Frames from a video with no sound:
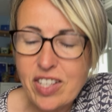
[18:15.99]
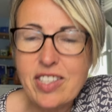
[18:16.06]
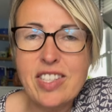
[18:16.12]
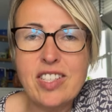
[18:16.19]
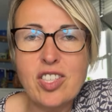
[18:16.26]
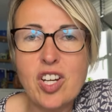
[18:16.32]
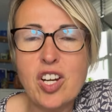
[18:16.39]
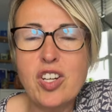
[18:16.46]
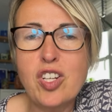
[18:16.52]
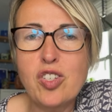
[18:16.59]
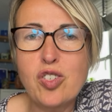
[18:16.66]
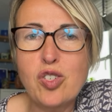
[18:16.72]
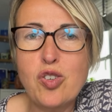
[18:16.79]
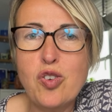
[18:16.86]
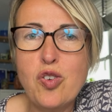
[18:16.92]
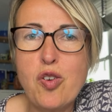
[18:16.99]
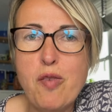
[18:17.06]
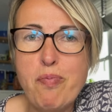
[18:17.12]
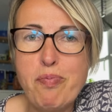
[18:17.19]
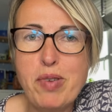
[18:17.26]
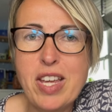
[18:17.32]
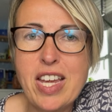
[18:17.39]
this is going to
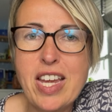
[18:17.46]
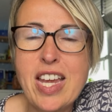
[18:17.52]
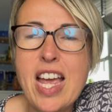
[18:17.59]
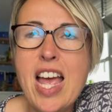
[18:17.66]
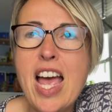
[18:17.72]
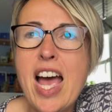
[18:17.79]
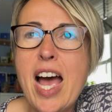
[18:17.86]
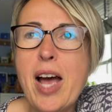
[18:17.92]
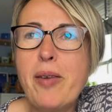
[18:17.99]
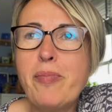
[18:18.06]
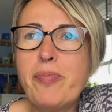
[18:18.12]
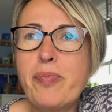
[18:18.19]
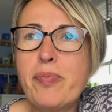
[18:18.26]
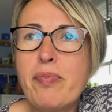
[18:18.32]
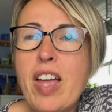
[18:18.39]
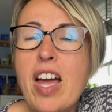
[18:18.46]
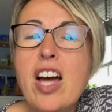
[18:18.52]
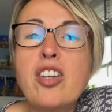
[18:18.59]
be um,